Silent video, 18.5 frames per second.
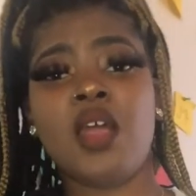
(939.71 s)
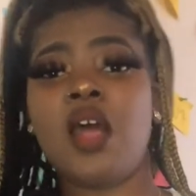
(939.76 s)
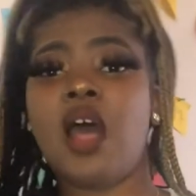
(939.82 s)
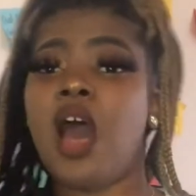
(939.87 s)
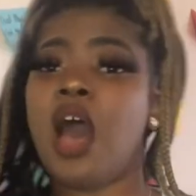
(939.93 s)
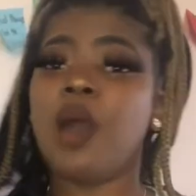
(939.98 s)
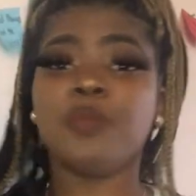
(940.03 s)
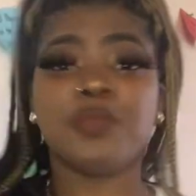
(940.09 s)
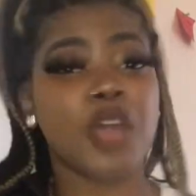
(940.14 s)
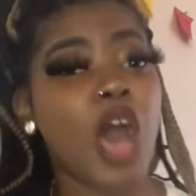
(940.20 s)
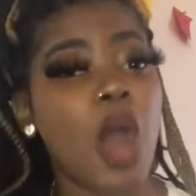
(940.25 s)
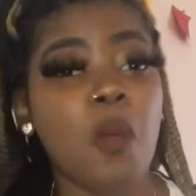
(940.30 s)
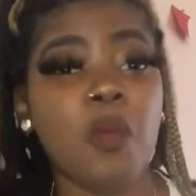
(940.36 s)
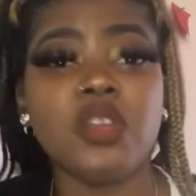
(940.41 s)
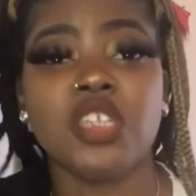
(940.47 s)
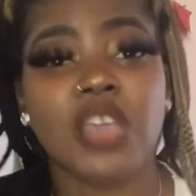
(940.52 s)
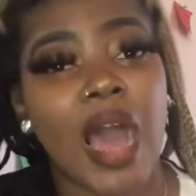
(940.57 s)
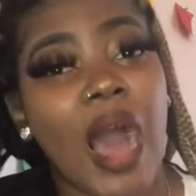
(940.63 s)
I'm done
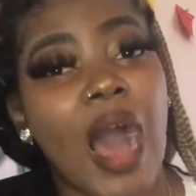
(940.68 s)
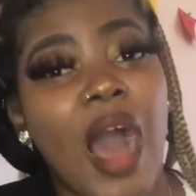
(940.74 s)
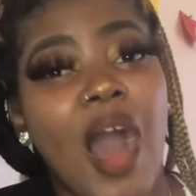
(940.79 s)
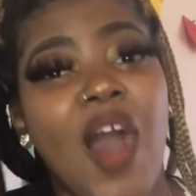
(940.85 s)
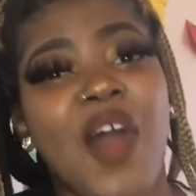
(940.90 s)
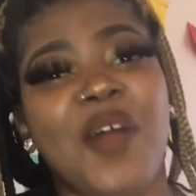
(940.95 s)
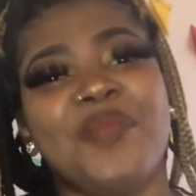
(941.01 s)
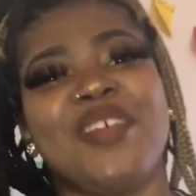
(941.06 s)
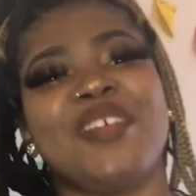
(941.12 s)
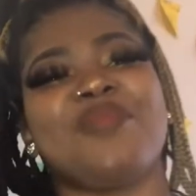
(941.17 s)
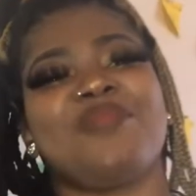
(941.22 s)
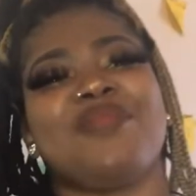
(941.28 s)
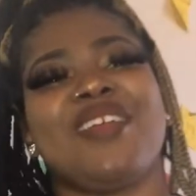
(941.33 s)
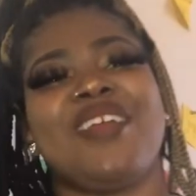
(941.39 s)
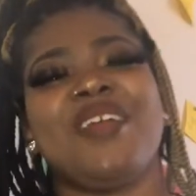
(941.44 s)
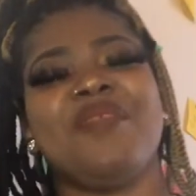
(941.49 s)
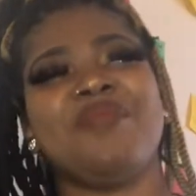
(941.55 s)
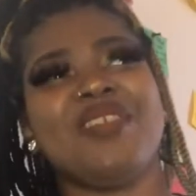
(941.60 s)
with y'all. I'm just
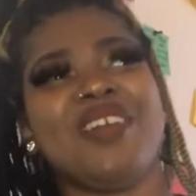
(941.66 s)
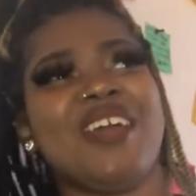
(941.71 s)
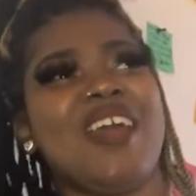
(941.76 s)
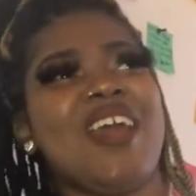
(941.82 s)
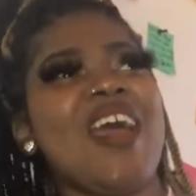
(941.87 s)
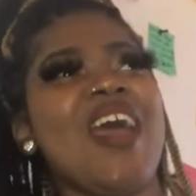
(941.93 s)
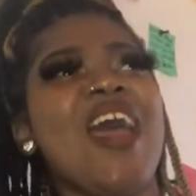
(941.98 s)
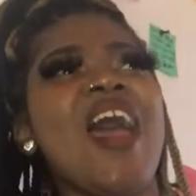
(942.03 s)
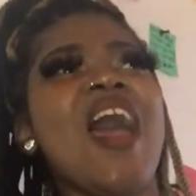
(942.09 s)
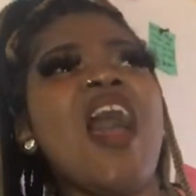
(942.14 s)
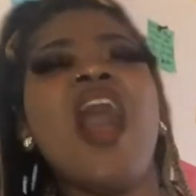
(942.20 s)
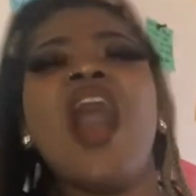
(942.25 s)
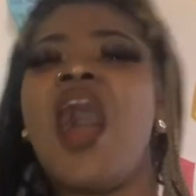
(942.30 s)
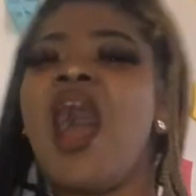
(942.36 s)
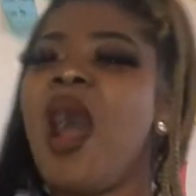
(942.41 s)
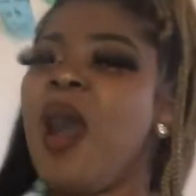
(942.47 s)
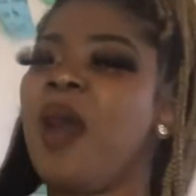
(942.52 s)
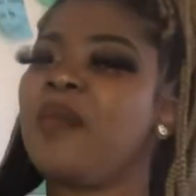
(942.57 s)
playing. But
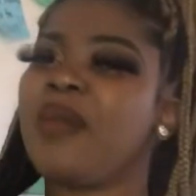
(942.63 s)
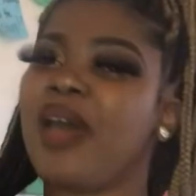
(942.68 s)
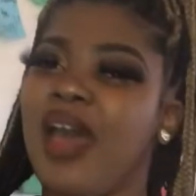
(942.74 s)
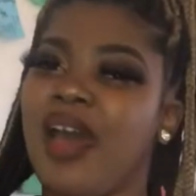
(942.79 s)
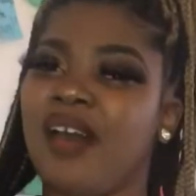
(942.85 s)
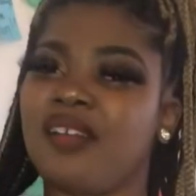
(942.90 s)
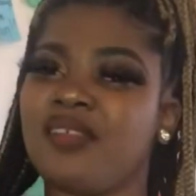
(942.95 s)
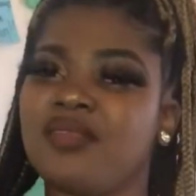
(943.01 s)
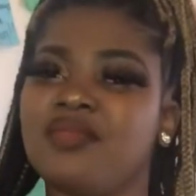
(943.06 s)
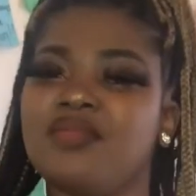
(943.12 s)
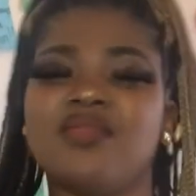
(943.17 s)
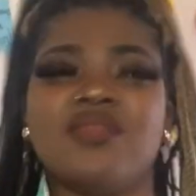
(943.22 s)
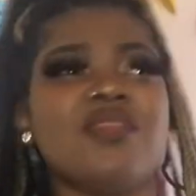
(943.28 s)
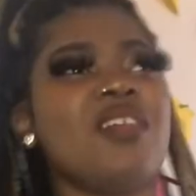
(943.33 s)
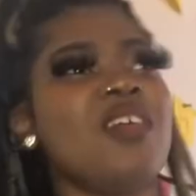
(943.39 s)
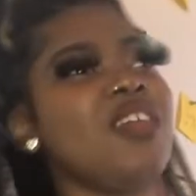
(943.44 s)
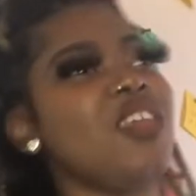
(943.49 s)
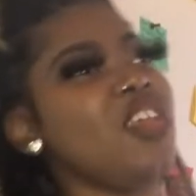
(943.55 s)
I'm out.
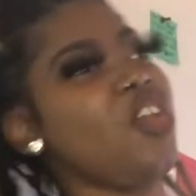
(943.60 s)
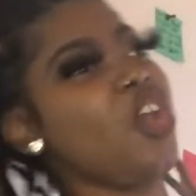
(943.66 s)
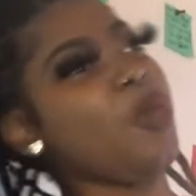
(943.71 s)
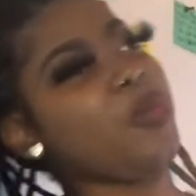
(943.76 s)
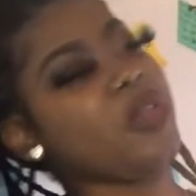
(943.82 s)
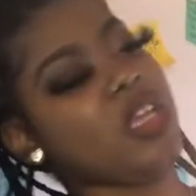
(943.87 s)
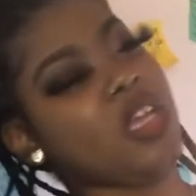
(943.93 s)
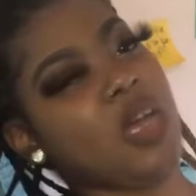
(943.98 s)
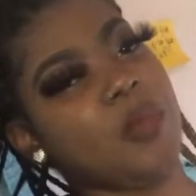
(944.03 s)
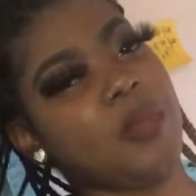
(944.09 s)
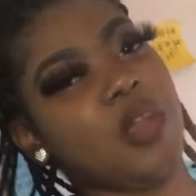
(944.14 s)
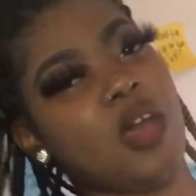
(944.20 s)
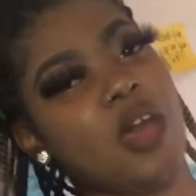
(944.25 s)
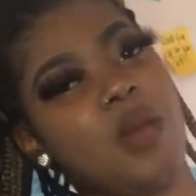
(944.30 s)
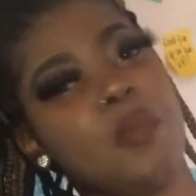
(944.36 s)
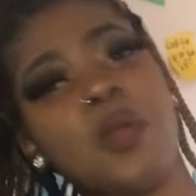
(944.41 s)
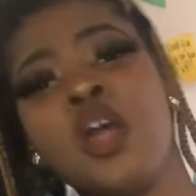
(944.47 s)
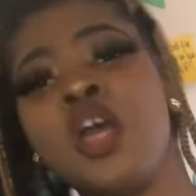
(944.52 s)
Your birthday coming
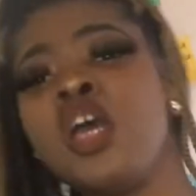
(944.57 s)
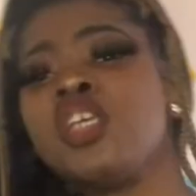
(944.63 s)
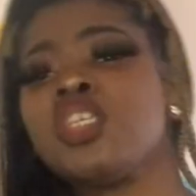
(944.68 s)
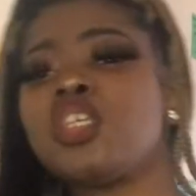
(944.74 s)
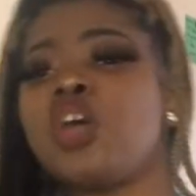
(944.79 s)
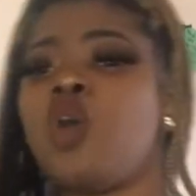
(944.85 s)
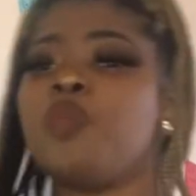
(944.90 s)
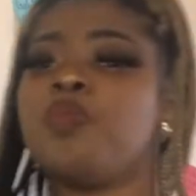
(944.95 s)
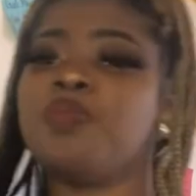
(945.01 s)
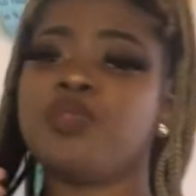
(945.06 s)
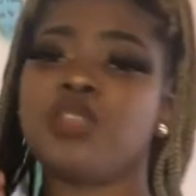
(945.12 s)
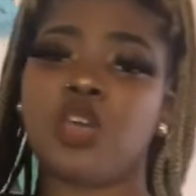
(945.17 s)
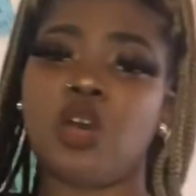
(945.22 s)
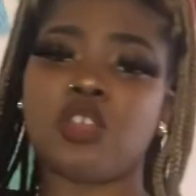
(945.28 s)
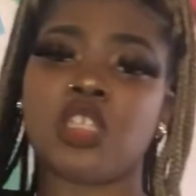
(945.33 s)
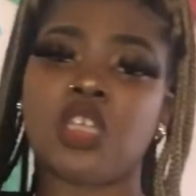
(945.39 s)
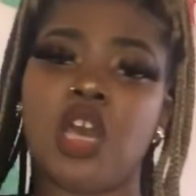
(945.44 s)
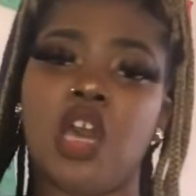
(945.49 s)
up. So
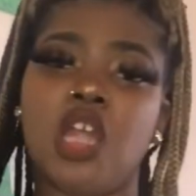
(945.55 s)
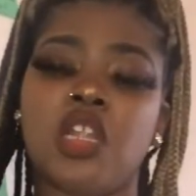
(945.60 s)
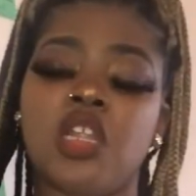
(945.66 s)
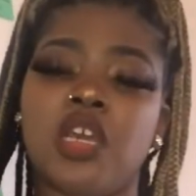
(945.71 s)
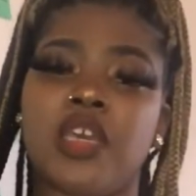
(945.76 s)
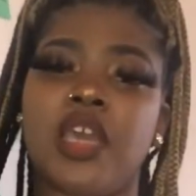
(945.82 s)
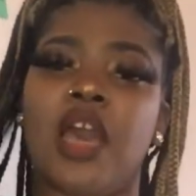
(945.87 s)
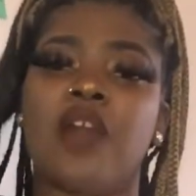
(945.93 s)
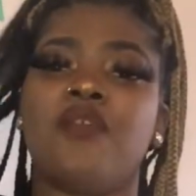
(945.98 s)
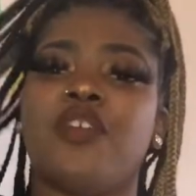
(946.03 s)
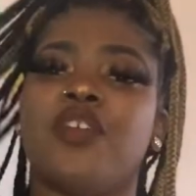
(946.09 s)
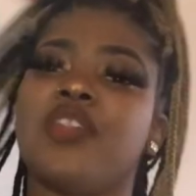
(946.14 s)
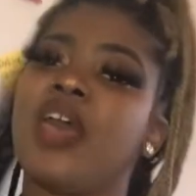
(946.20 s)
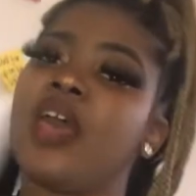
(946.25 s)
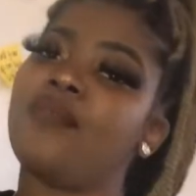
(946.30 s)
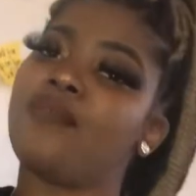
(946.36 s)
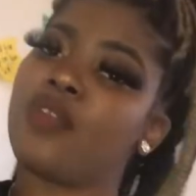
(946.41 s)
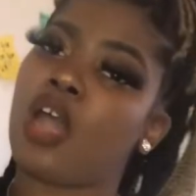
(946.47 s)
stay on the lookout for
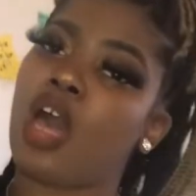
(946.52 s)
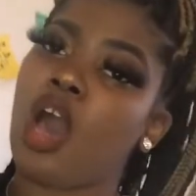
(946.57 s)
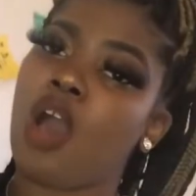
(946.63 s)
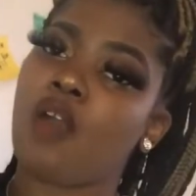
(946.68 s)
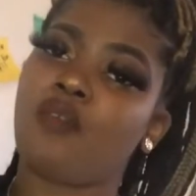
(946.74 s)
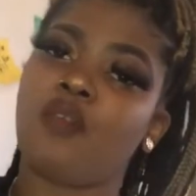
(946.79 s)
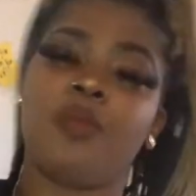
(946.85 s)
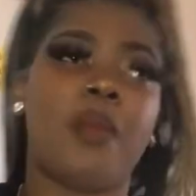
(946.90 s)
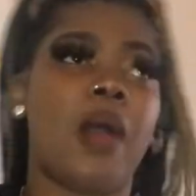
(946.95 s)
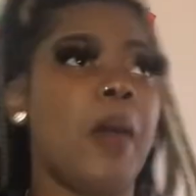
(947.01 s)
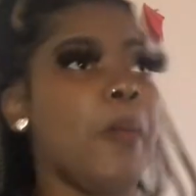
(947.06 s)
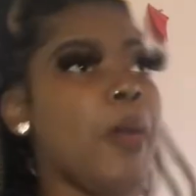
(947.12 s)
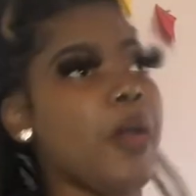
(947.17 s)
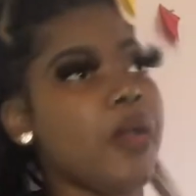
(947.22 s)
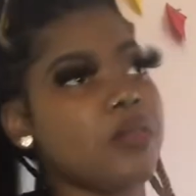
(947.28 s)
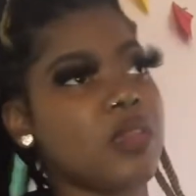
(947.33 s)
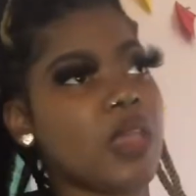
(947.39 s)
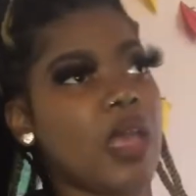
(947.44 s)
that vlog for my
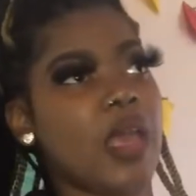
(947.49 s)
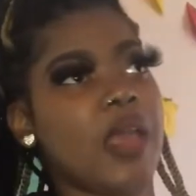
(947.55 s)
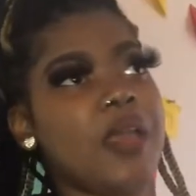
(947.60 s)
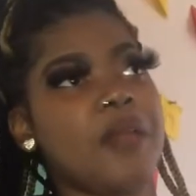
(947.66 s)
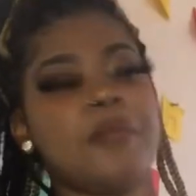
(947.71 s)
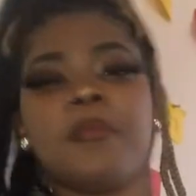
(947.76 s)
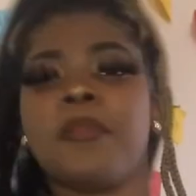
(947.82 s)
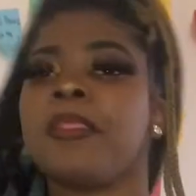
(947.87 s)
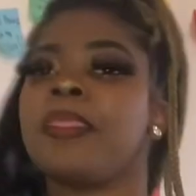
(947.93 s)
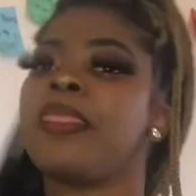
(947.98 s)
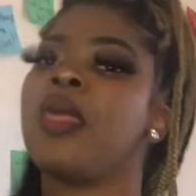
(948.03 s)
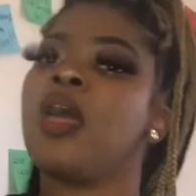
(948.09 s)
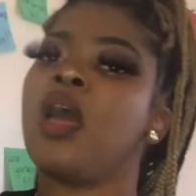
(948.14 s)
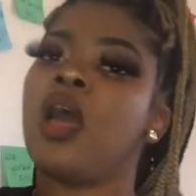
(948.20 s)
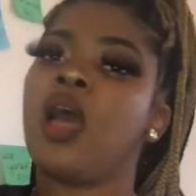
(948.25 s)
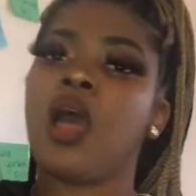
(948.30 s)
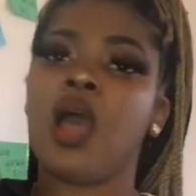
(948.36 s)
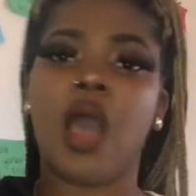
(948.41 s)
birthday.
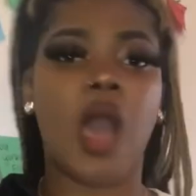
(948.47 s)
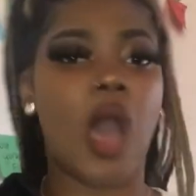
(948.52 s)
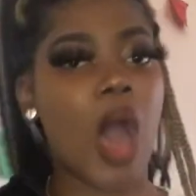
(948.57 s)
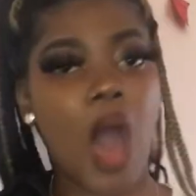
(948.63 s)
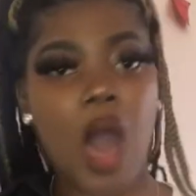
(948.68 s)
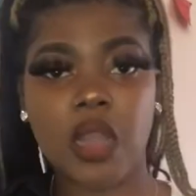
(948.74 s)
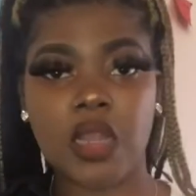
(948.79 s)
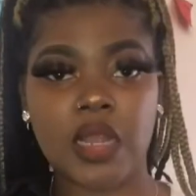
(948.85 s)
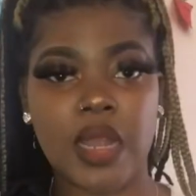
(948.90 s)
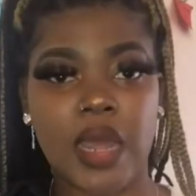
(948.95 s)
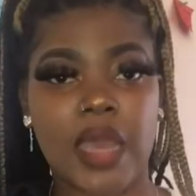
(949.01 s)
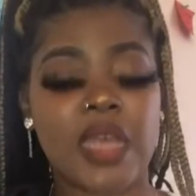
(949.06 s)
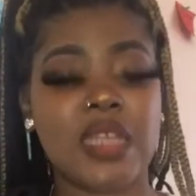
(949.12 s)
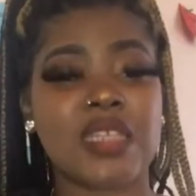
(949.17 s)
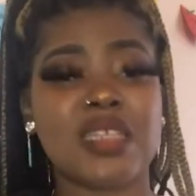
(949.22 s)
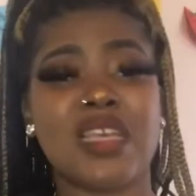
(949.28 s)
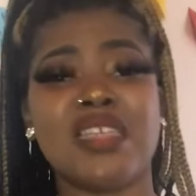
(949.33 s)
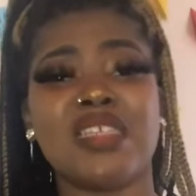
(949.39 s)
All of that
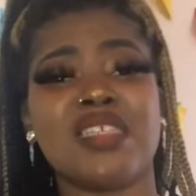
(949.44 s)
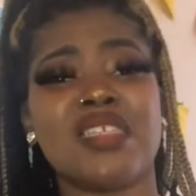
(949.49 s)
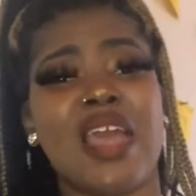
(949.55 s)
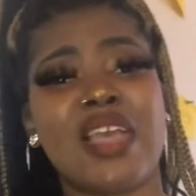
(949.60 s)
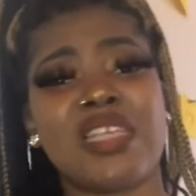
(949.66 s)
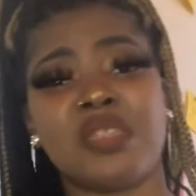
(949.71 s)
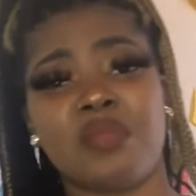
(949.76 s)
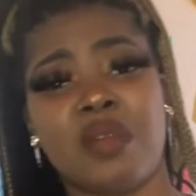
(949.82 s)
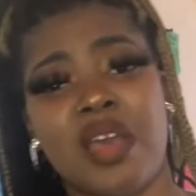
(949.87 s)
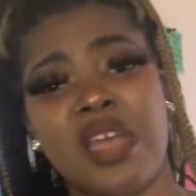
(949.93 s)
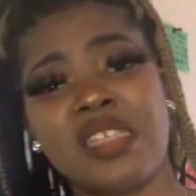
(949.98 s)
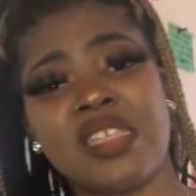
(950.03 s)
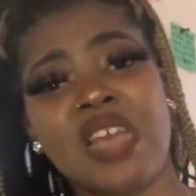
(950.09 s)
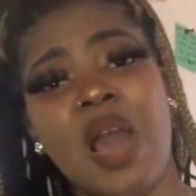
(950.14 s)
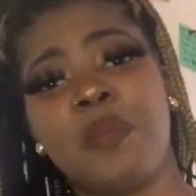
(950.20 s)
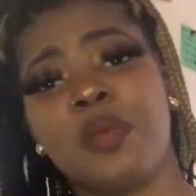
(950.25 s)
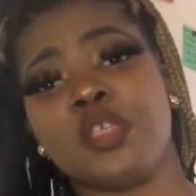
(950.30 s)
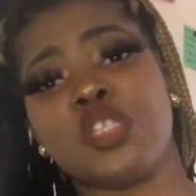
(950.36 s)
is next month. It's
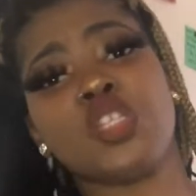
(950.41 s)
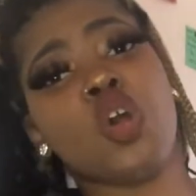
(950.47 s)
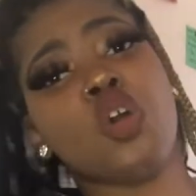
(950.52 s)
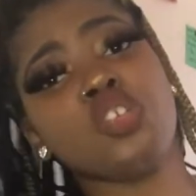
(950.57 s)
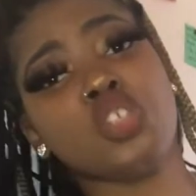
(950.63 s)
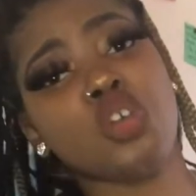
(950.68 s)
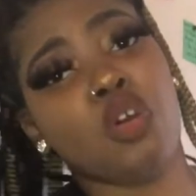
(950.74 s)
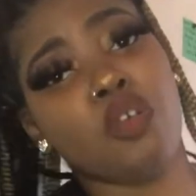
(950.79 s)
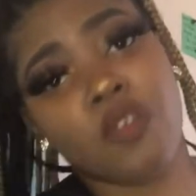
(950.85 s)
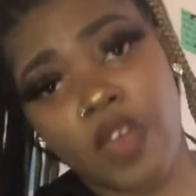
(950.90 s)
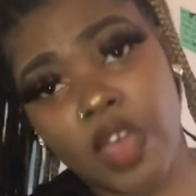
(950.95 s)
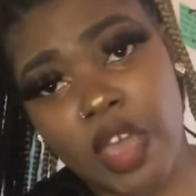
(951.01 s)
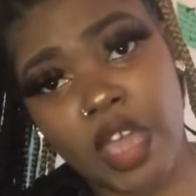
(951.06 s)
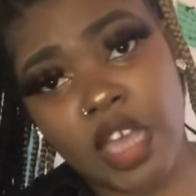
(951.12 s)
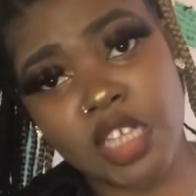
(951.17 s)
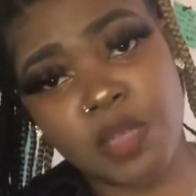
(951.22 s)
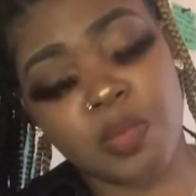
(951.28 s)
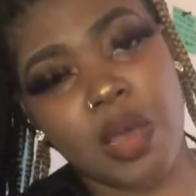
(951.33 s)
coming so
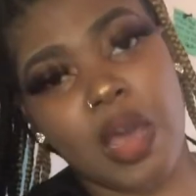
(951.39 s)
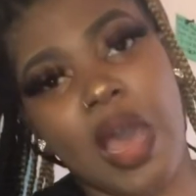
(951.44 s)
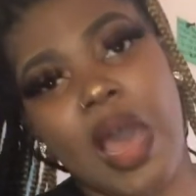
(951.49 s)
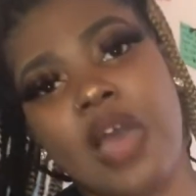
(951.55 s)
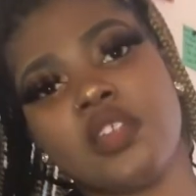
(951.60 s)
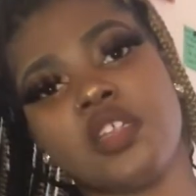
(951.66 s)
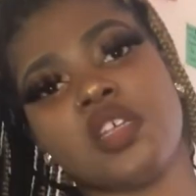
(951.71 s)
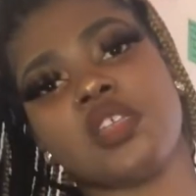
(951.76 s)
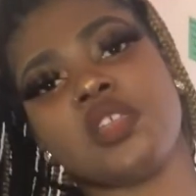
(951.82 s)
fast. But I'm